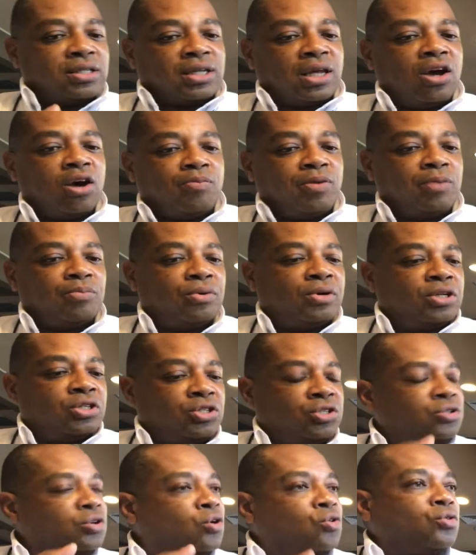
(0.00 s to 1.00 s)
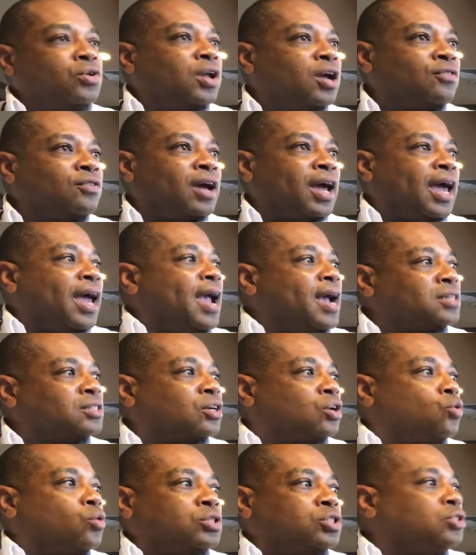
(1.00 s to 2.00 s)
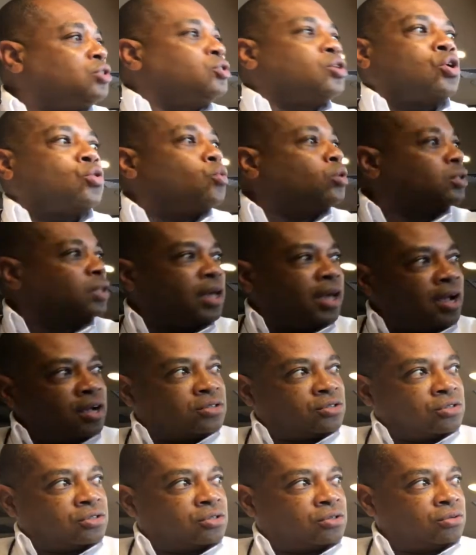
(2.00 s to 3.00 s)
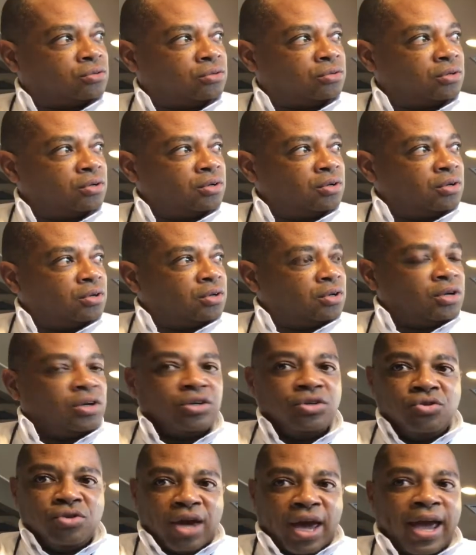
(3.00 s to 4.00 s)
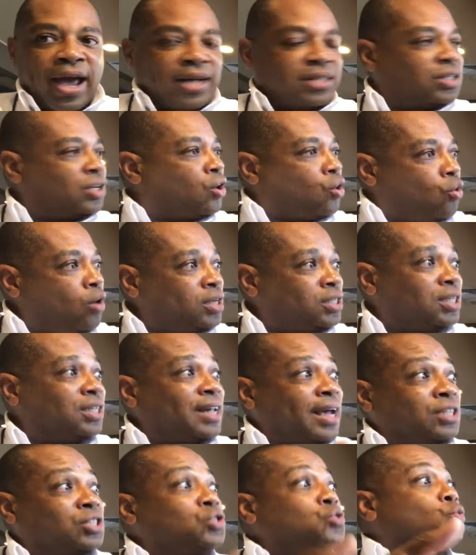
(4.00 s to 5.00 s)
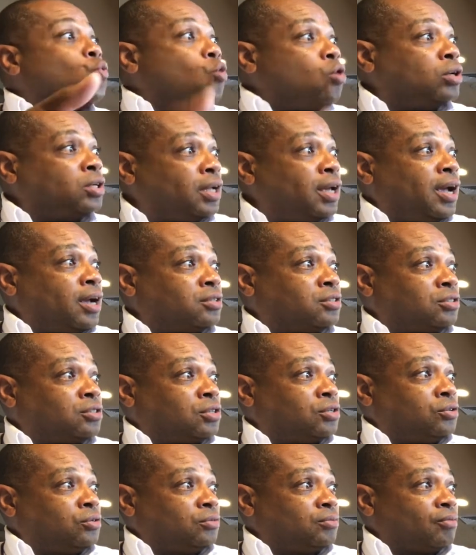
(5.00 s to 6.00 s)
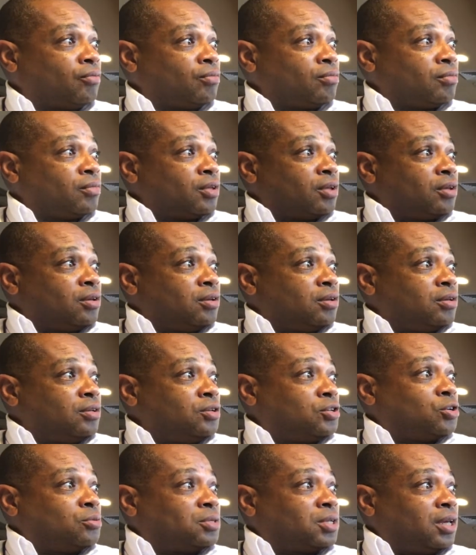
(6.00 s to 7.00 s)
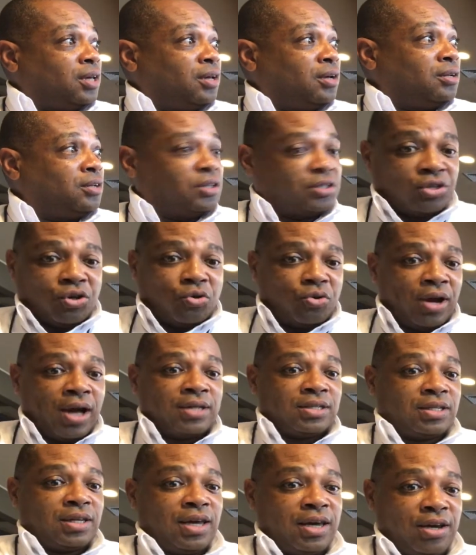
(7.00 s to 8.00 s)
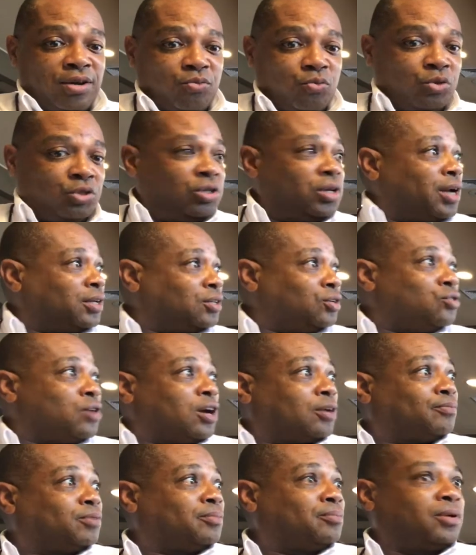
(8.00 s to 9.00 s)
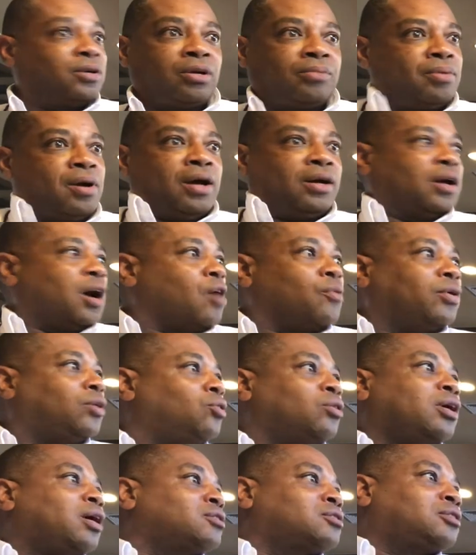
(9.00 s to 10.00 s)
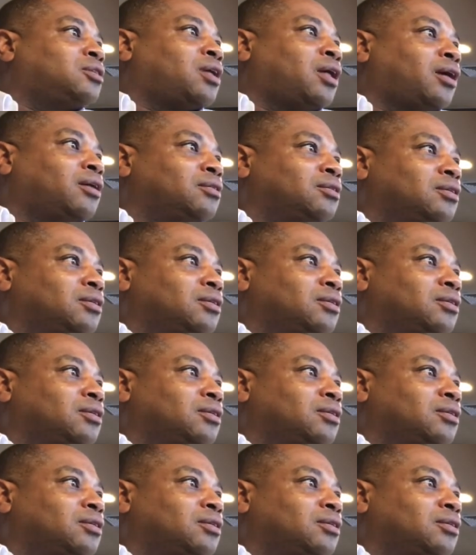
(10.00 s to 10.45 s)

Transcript: tell people is you don't never ask a question you don't want the answer to, you ask the question that you want the answer to. You see what I'm saying? So what I say, would you like to know how to put money in your pocket? I already know the answer there.